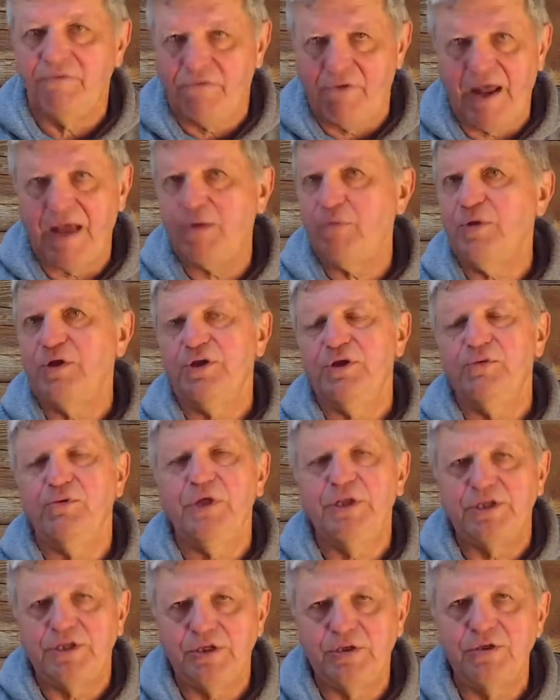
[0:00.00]
right where you
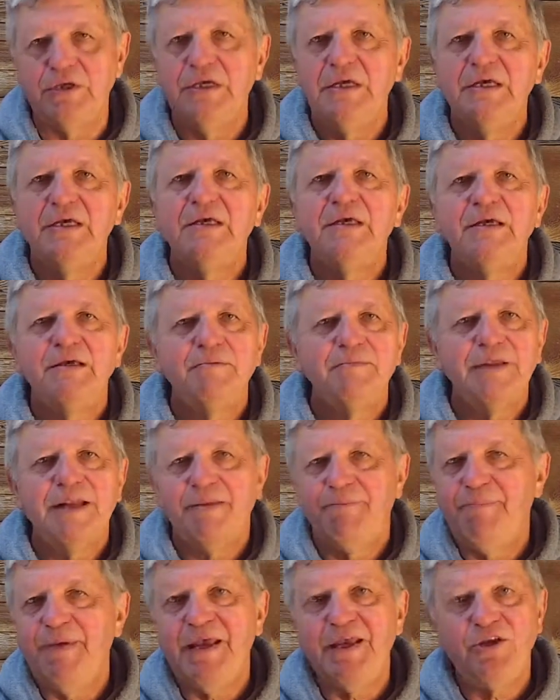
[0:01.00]
want to, but I
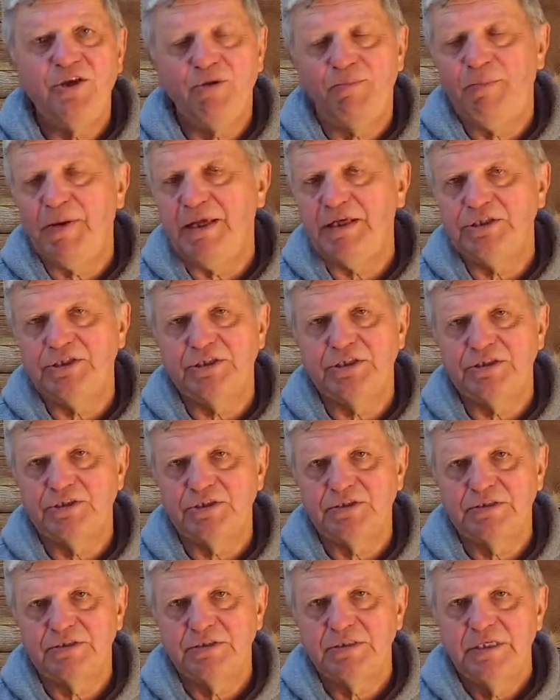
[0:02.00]
beg your patience.